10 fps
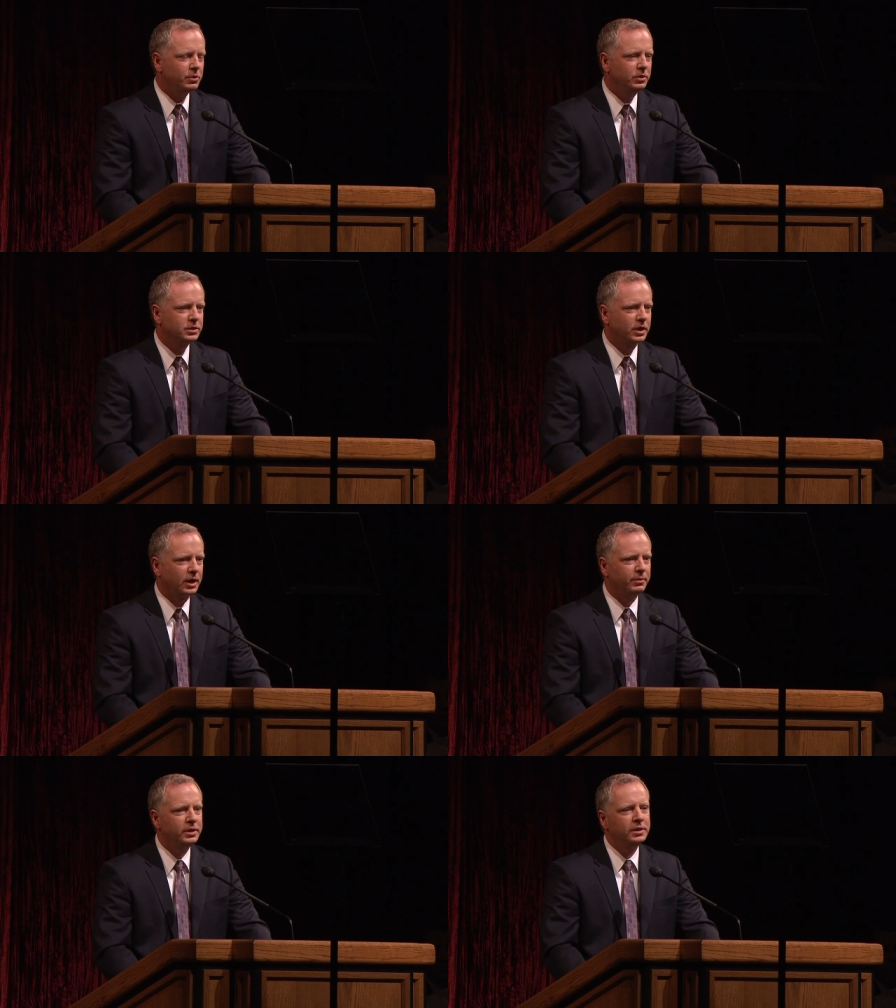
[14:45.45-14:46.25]
One
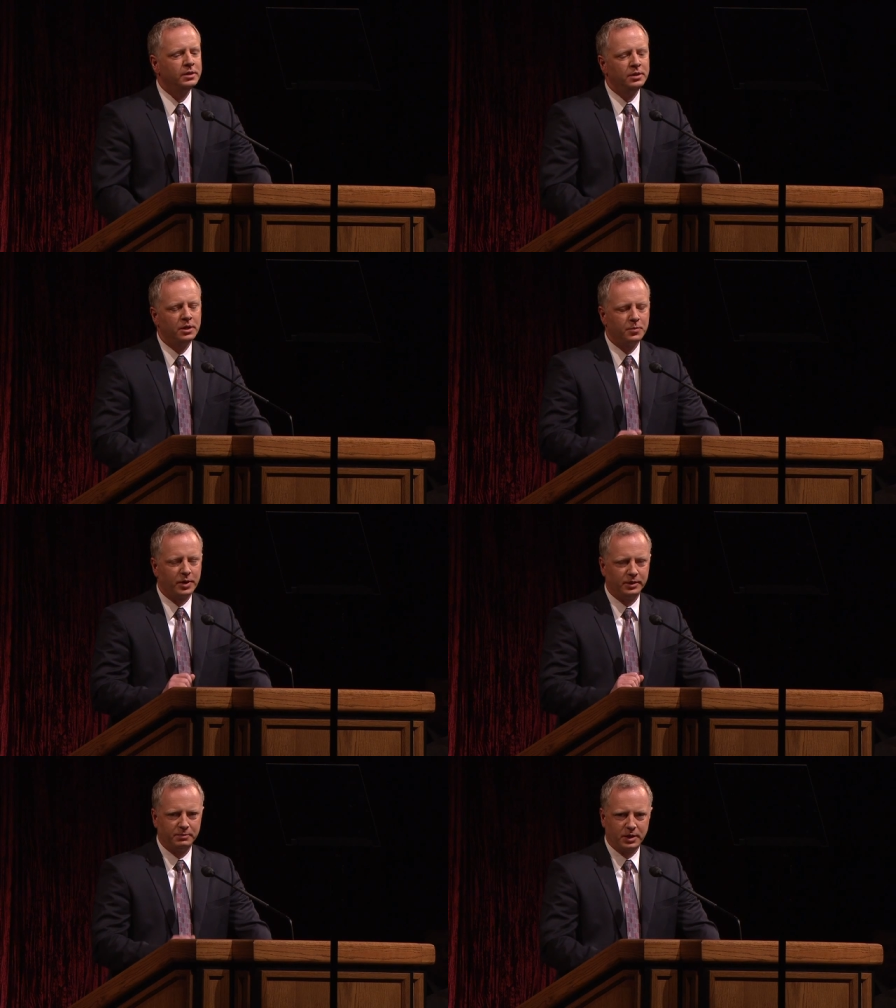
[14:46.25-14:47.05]
time,
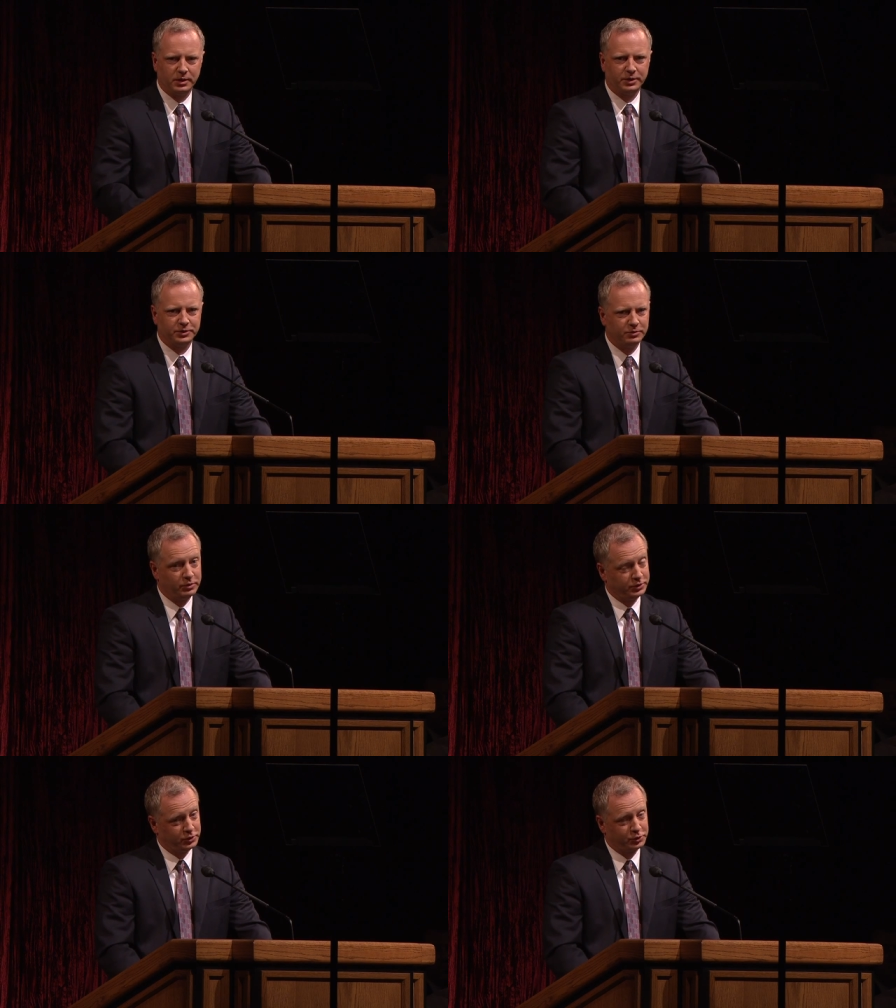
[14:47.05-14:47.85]
Apparently my lesson
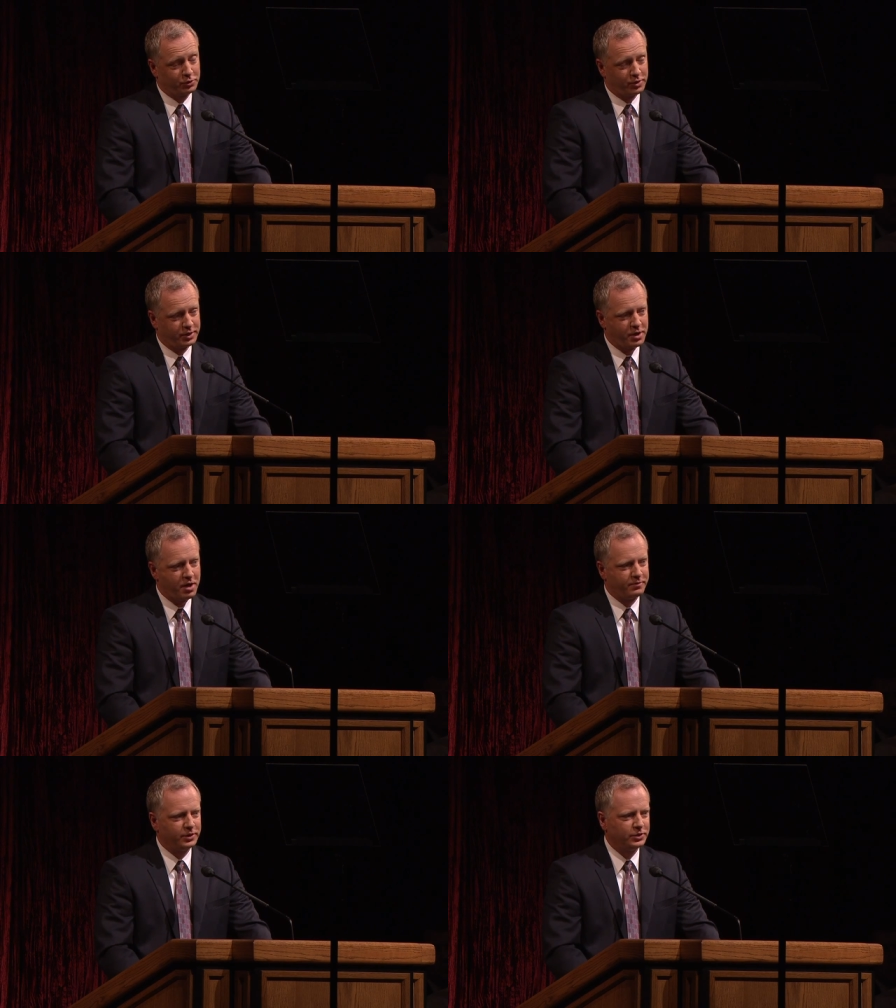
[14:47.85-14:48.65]
wasn't short
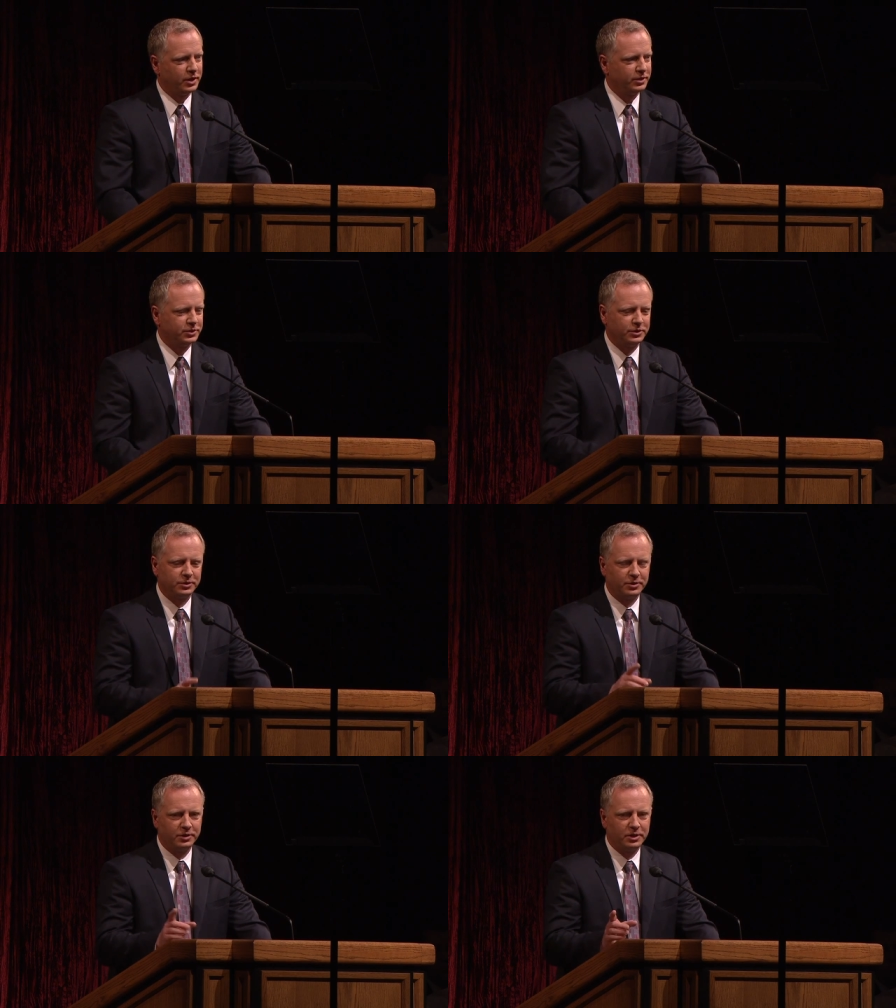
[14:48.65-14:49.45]
enough, and John
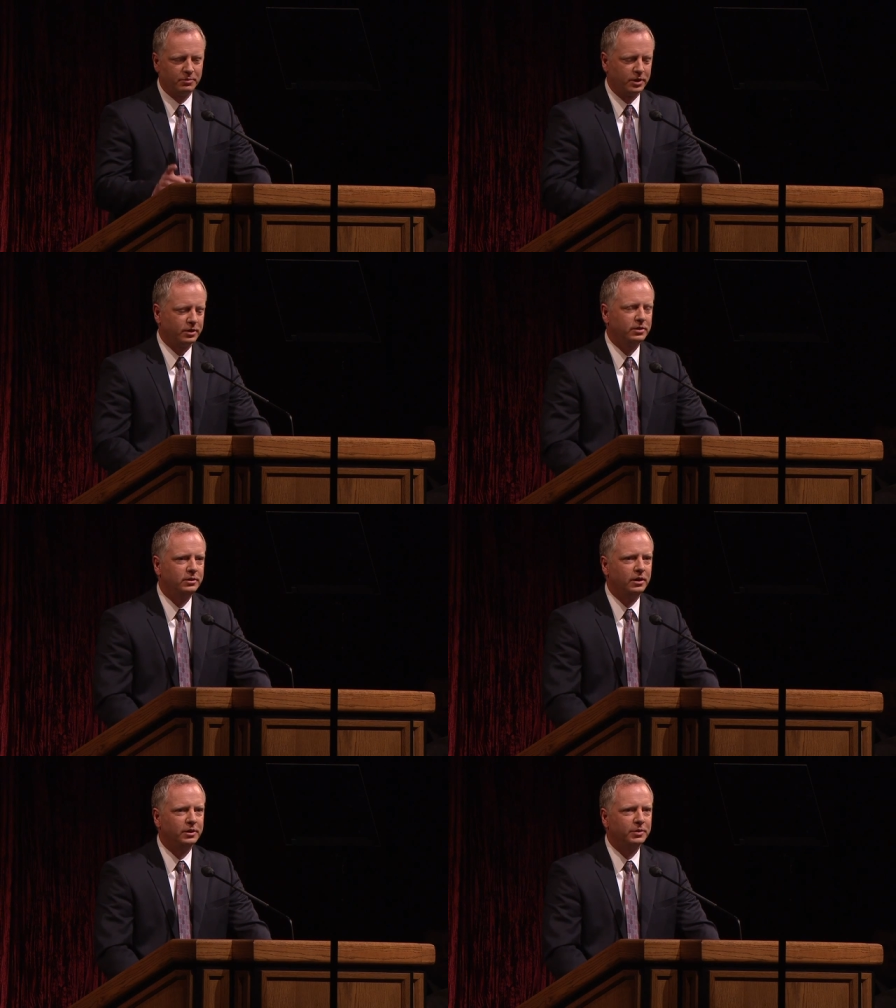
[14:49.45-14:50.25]
just turned to my
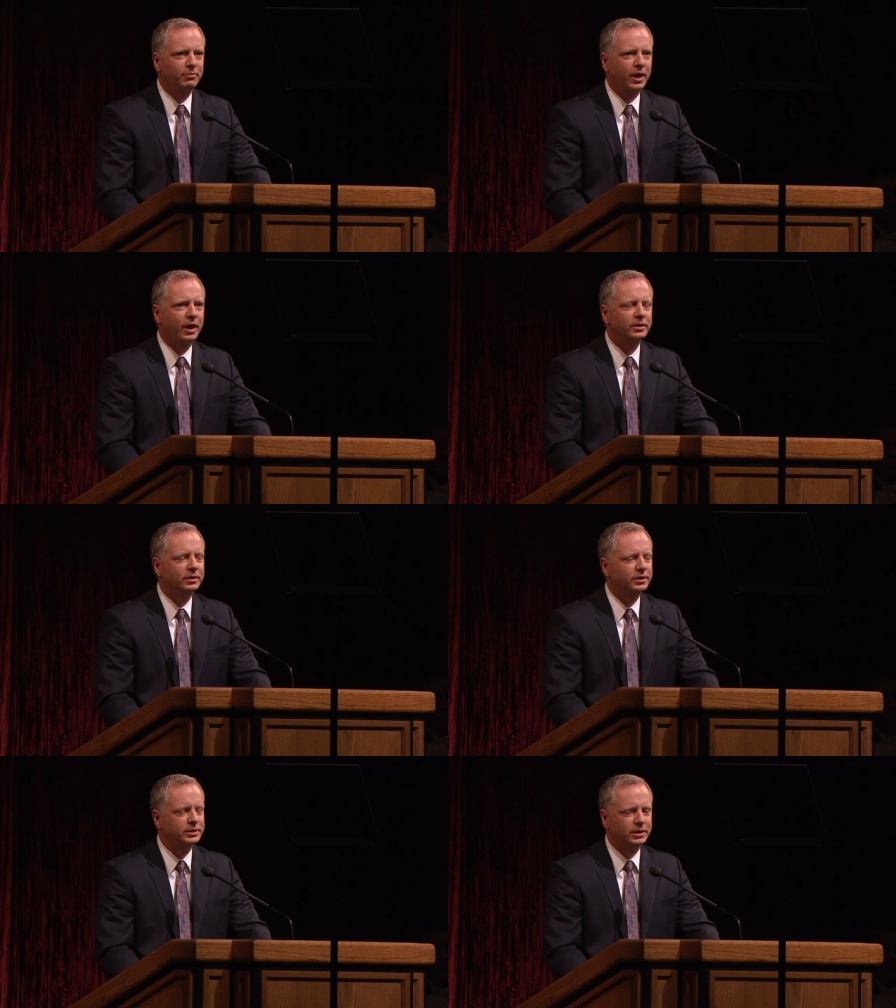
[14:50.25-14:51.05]
young
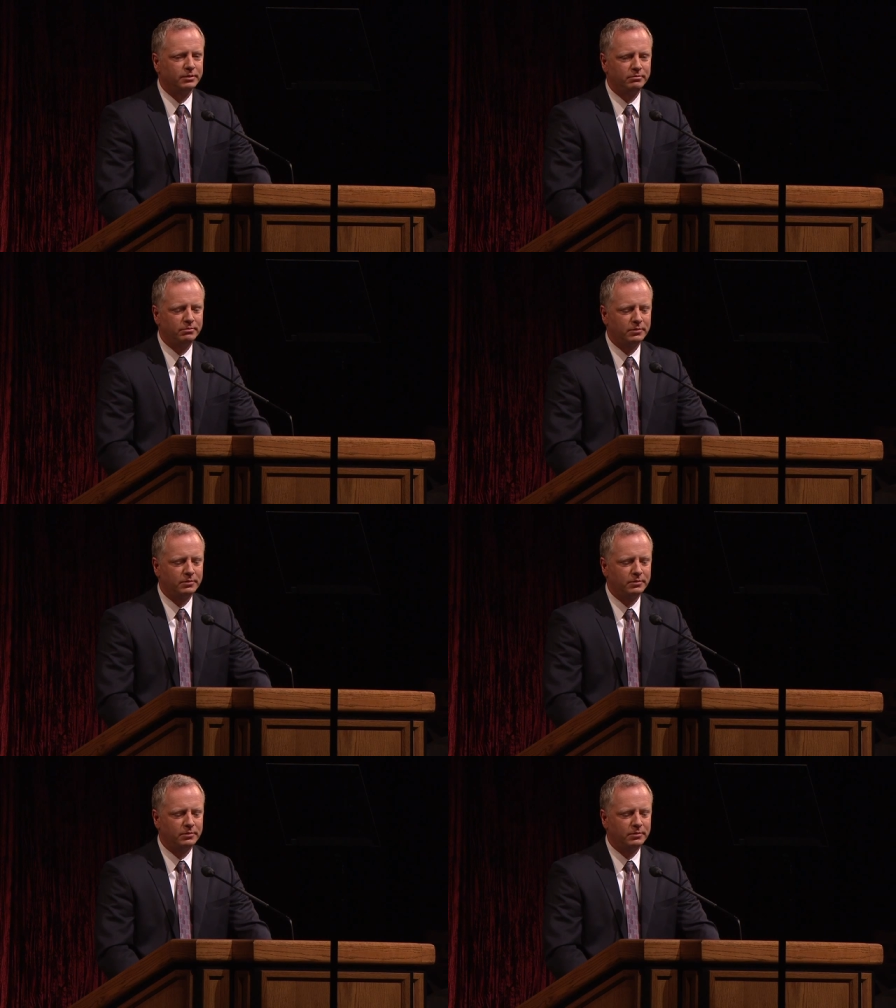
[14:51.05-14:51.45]
companion and said,